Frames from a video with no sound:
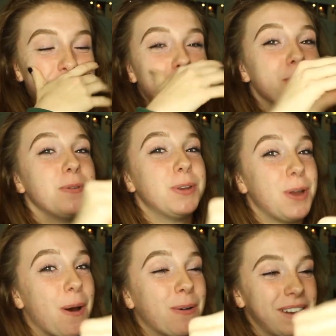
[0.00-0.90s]
You
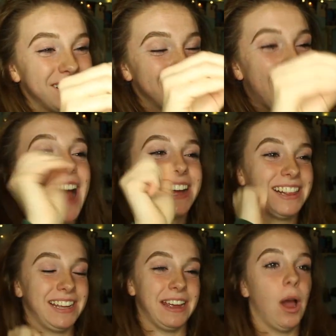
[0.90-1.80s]
know
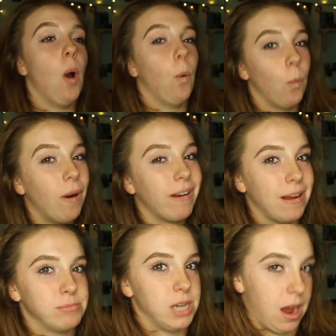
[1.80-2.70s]
exactly what
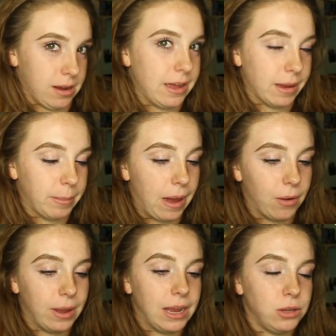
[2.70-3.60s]
I'm talking
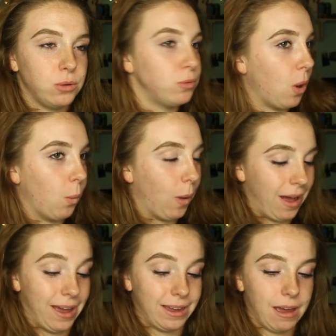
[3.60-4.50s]
about. And you know
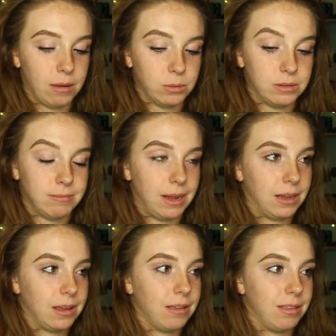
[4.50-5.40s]
why I would
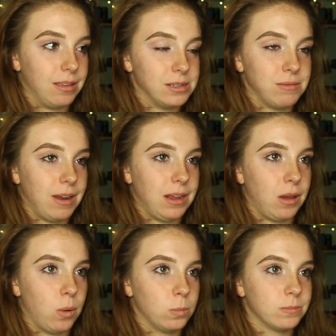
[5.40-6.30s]
make this
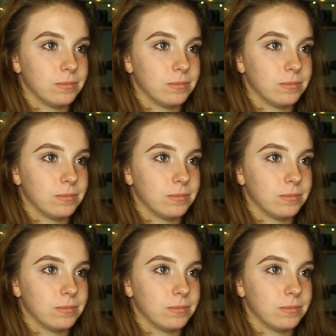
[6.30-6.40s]
video.